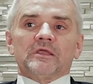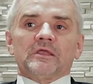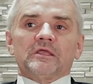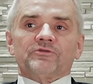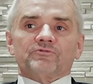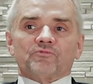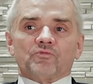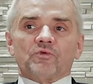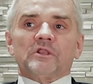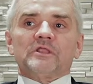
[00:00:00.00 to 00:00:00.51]

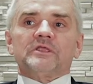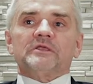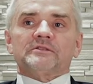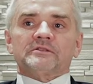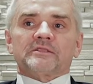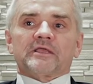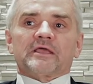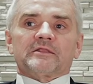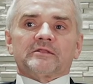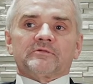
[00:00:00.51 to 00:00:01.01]
is really
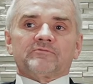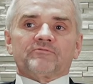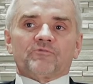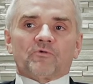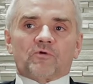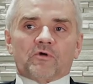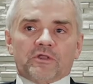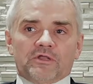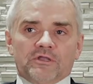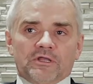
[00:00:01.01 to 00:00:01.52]
intended
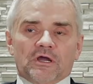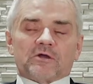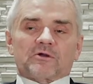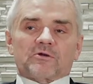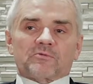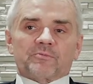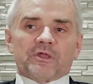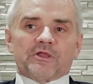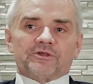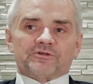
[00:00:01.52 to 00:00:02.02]
for a younger
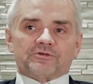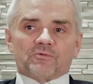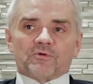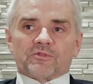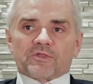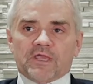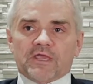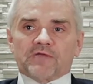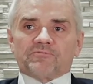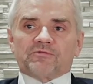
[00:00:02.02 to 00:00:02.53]
patient with a
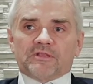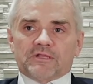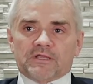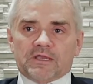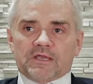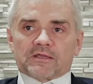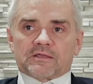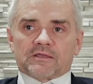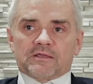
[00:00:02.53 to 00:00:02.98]
heavy neck.